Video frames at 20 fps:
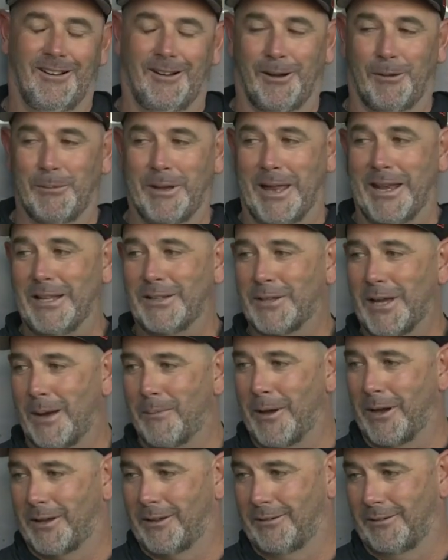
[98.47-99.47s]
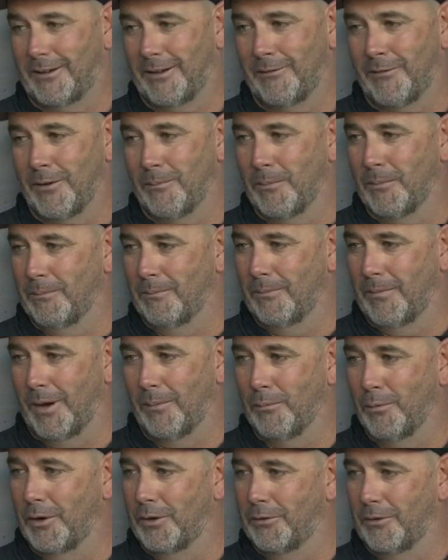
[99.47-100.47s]
anytime I can give him a
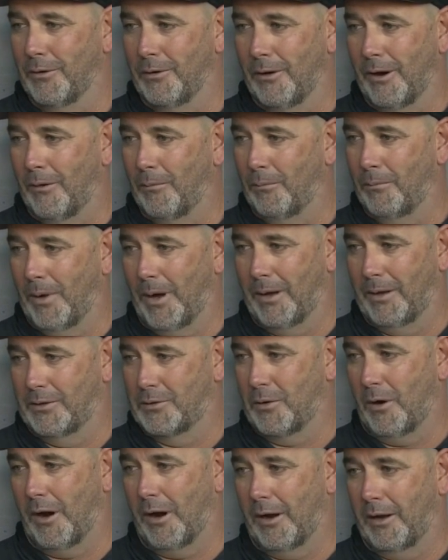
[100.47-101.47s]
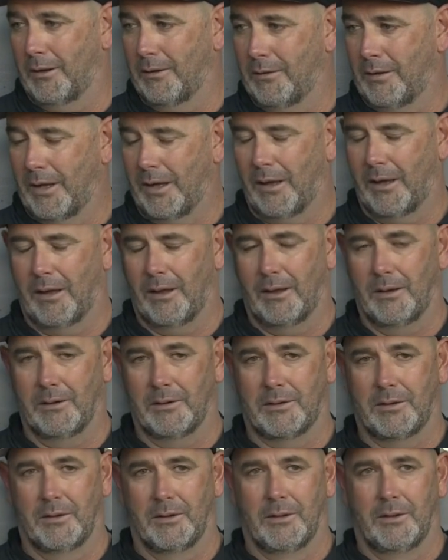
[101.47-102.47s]
breather, I try.
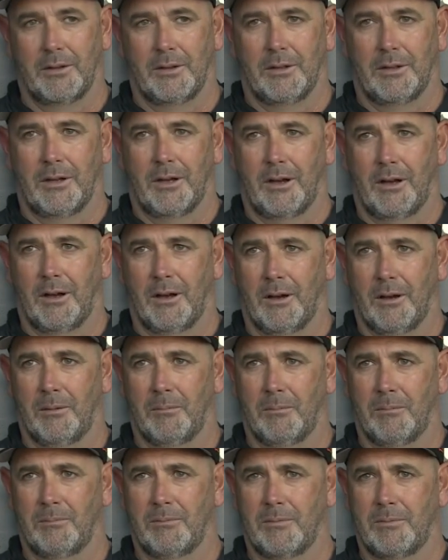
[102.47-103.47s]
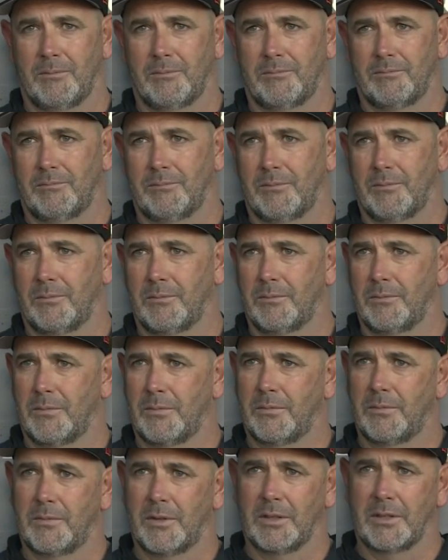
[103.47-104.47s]
And the
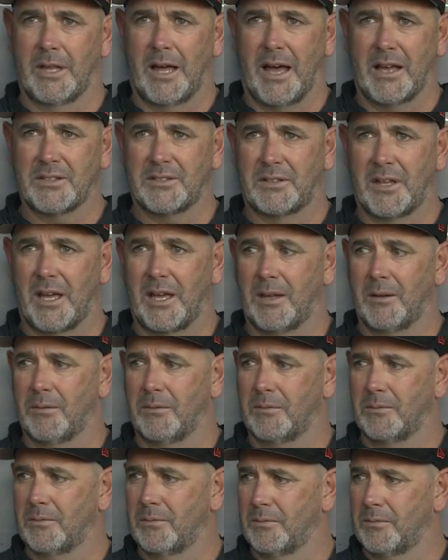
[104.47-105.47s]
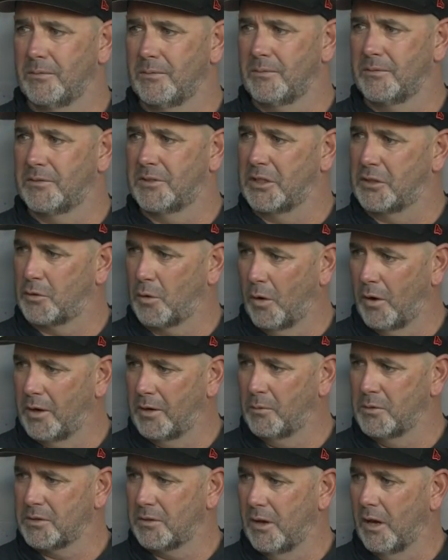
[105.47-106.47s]
last day in Detroit
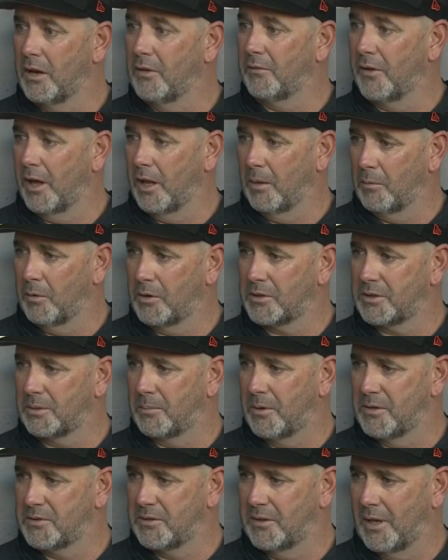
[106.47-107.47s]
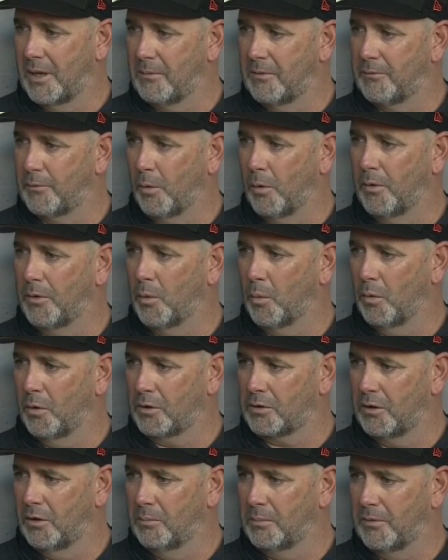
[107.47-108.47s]
was unavailable because he pitched the day before and the
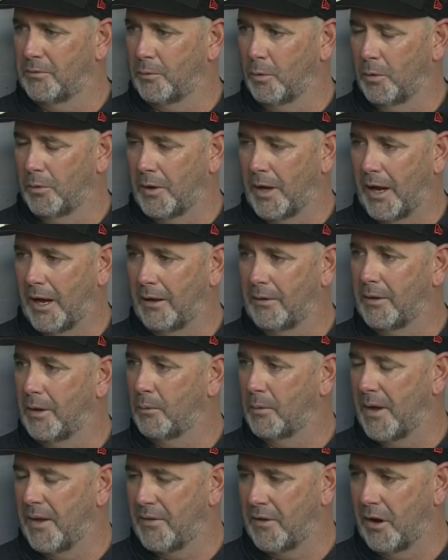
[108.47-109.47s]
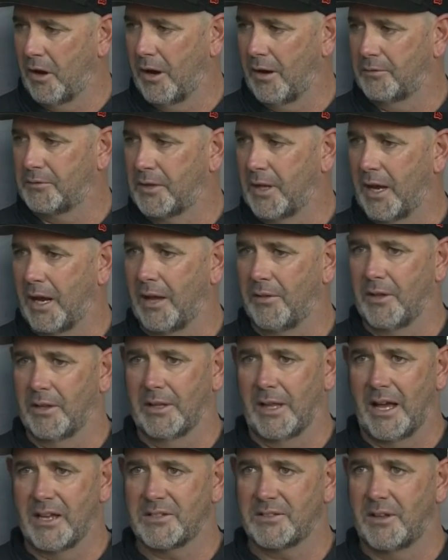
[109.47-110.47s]
workload before that. Then we had an off day. And then
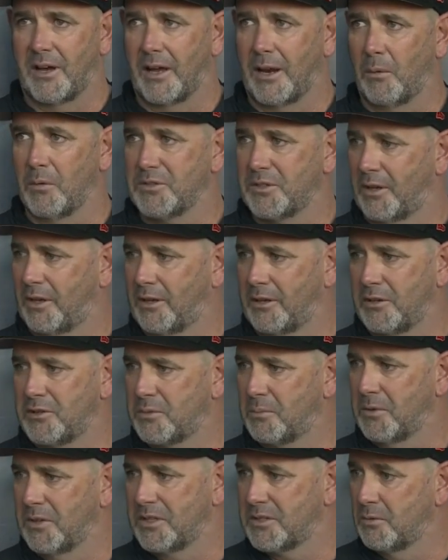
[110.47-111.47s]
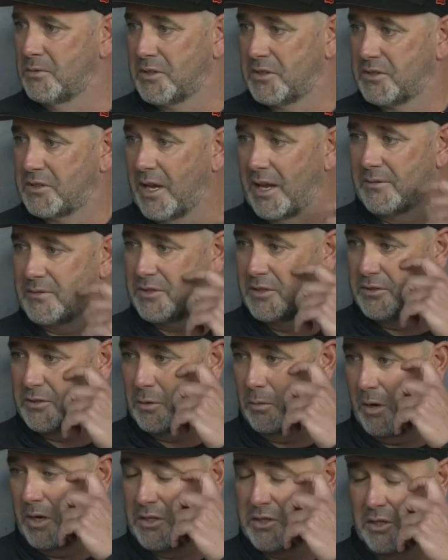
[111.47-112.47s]
last night I wasn't going to use him unless it was a save
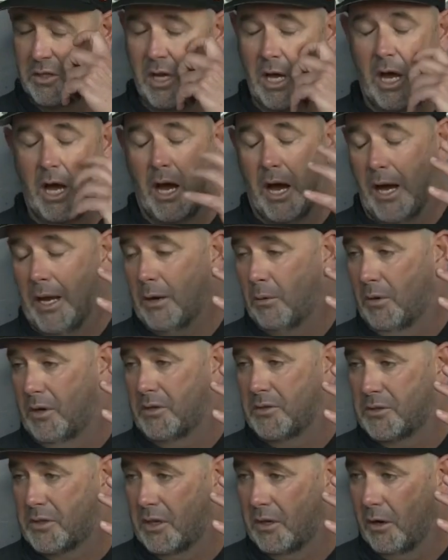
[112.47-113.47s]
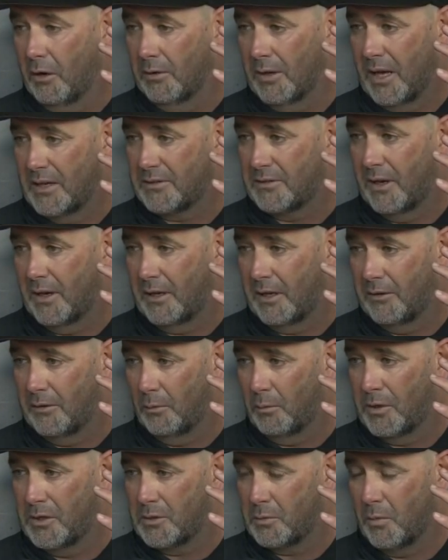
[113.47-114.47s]
situation. I didn't want to use Cano last night either.
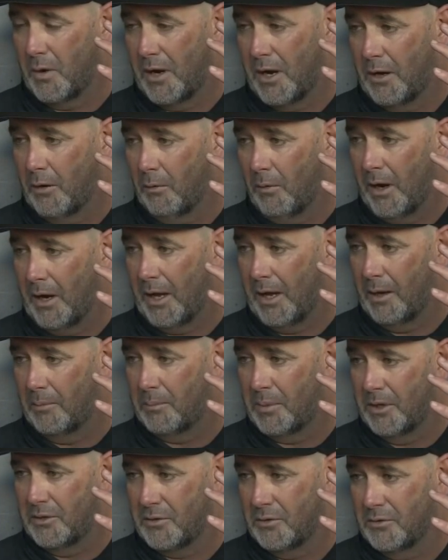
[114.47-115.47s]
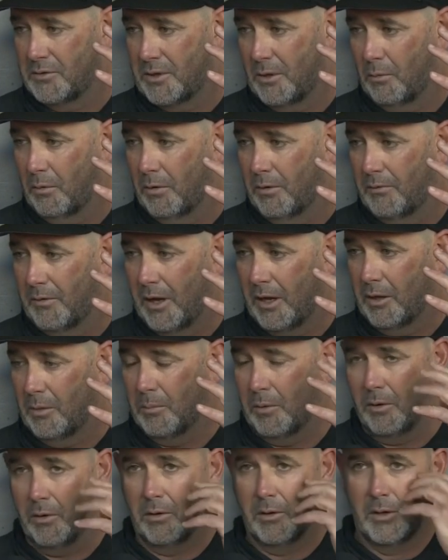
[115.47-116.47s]
We just ran out of right-handed pitchers that were
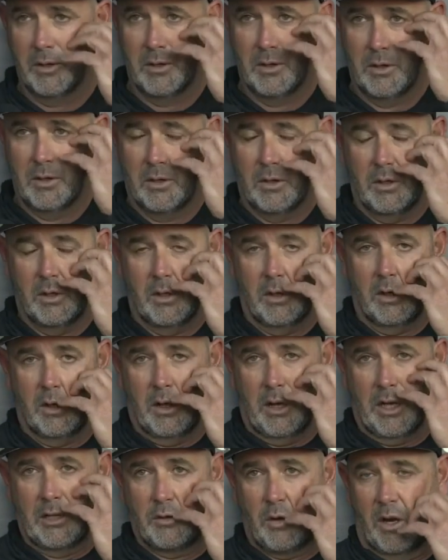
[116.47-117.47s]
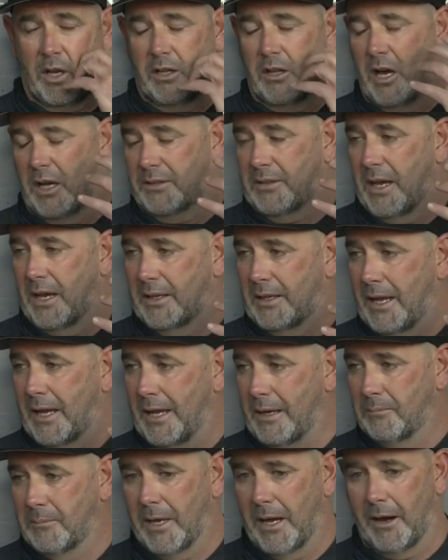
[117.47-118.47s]
available and tried to lock that
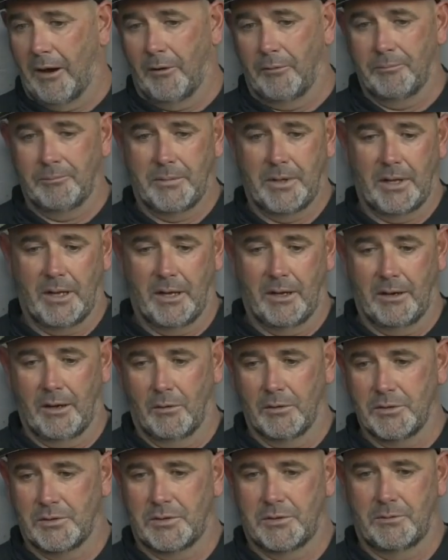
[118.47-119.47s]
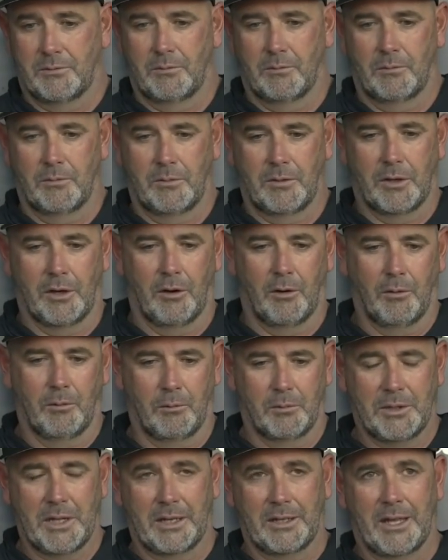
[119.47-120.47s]
game down. And I was, you know,
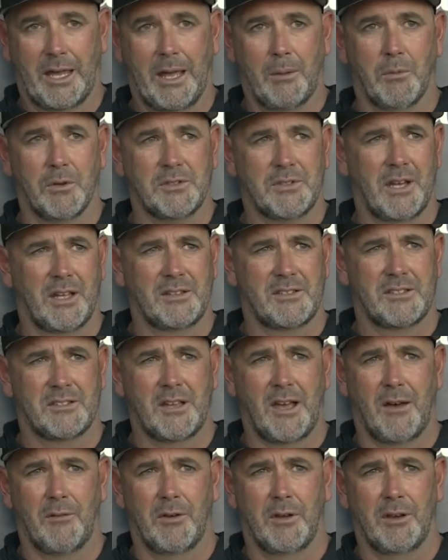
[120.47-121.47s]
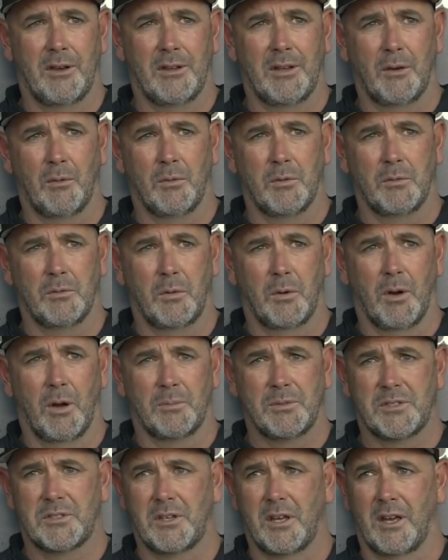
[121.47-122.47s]
when that game was at 7 and then we were up
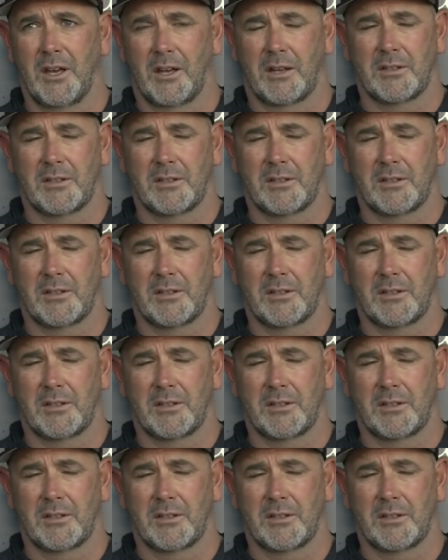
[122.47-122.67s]
6, I